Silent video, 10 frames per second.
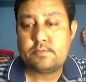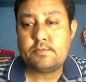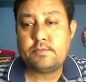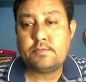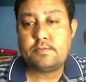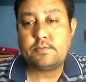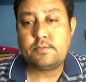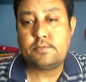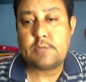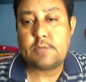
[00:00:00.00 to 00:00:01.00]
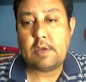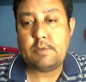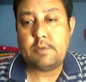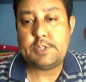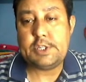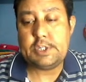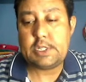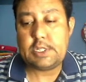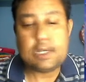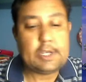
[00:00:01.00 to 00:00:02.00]
Now I'm changing
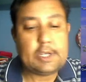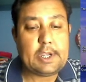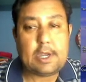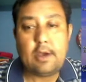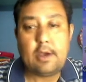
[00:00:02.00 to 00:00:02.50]
the data.